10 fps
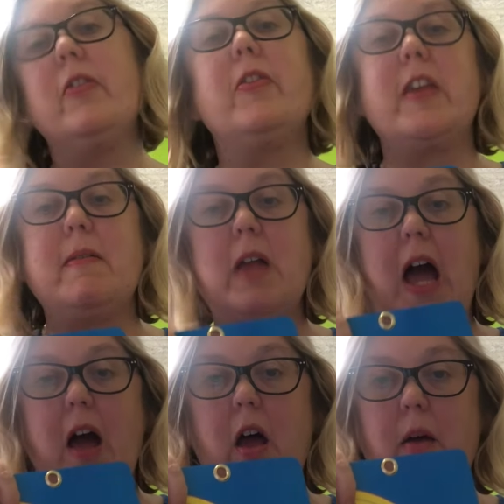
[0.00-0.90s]
the
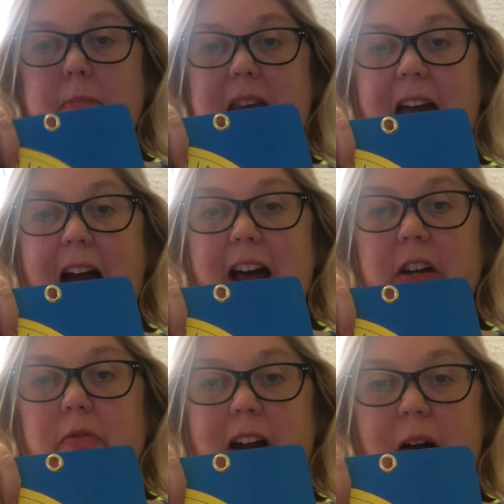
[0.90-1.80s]
minute hand
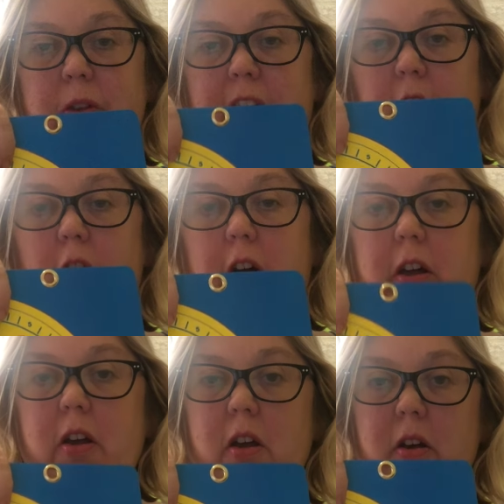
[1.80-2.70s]
around the clock
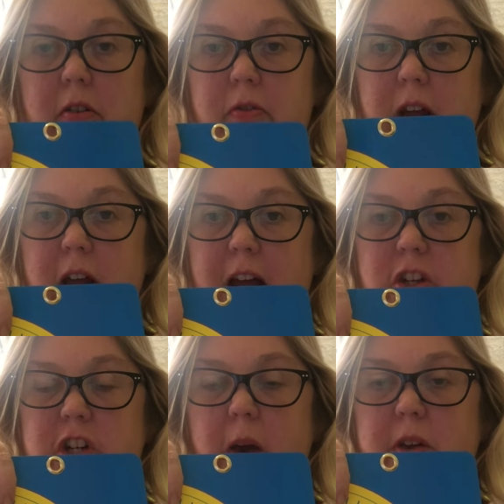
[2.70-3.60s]
and
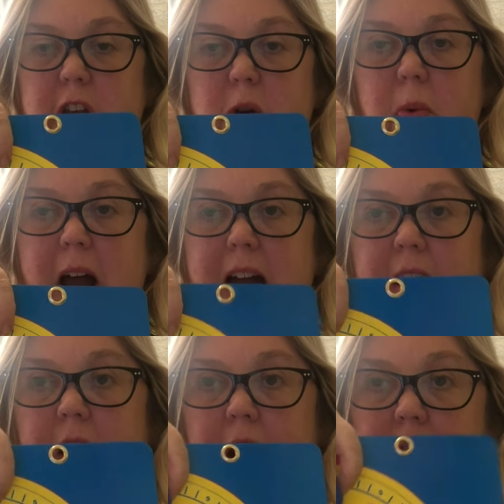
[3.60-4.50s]
showing you where
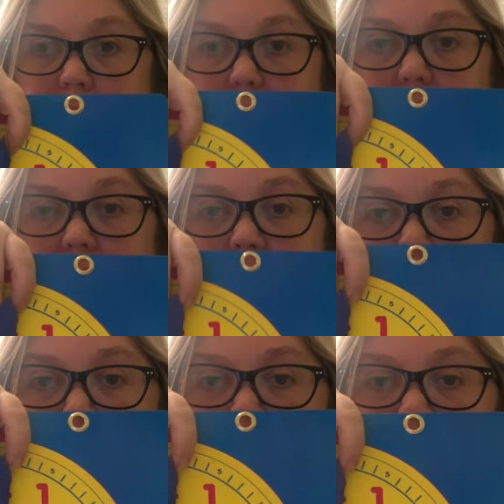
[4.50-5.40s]
the 5
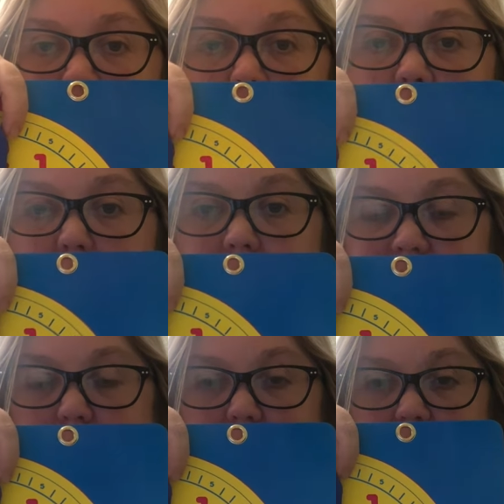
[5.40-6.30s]
minutes are, how we
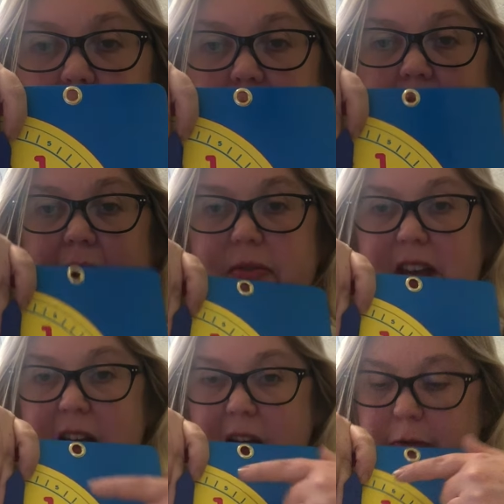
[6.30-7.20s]
count in fives.
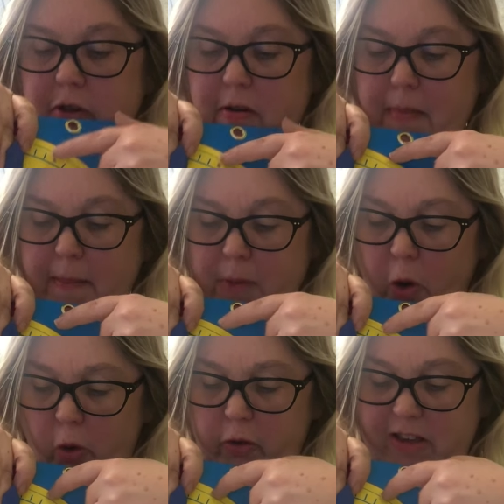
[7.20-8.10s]
If you remember,
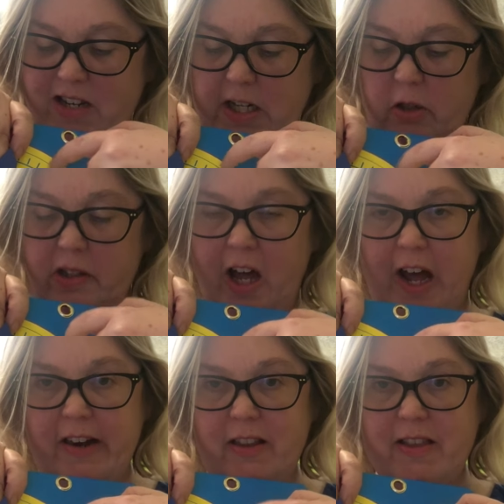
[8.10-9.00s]
all these little
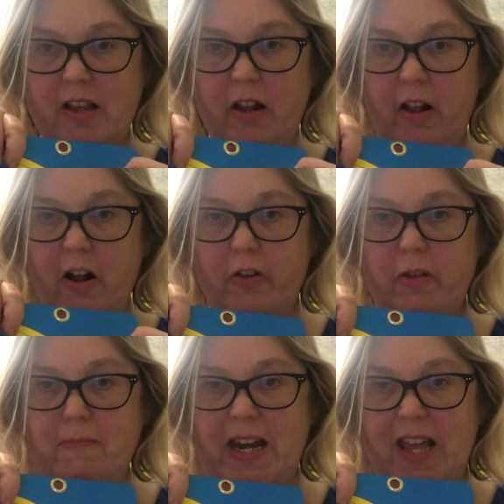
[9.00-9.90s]
lines are the
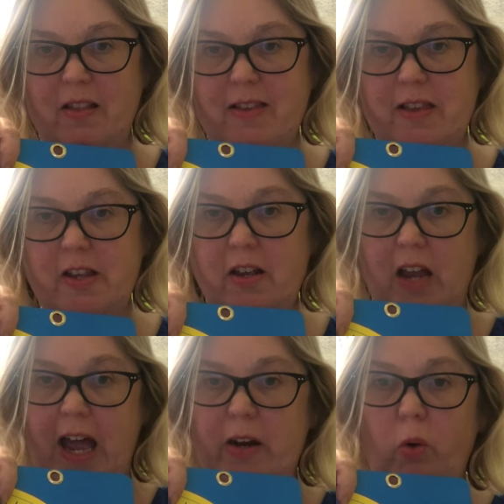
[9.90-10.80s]
minutes,
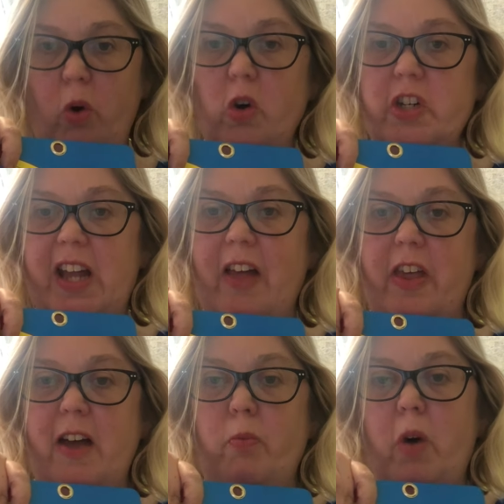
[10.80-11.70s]
and all together
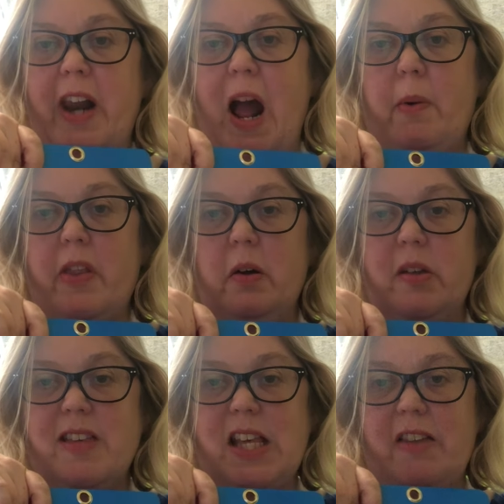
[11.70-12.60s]
in 1 hour there are
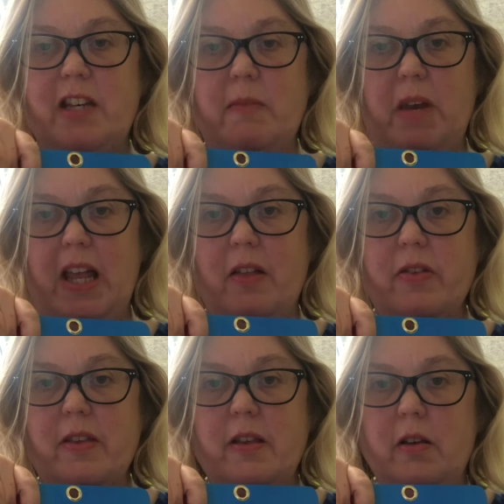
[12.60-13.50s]
60
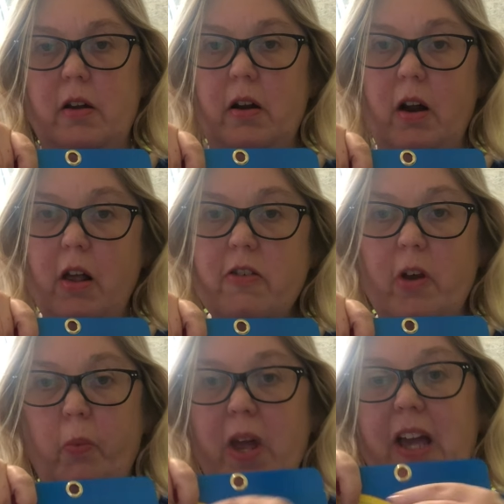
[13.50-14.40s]
minutes. So
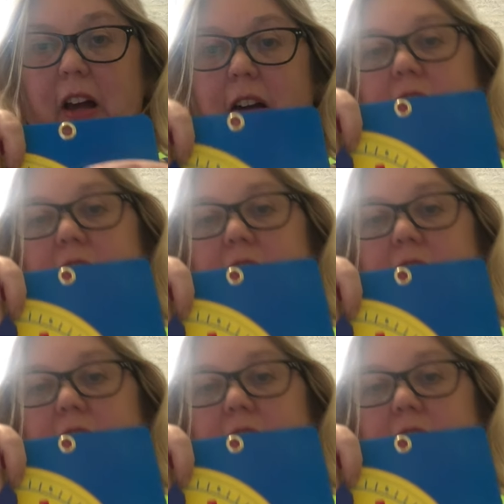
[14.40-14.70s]
we're going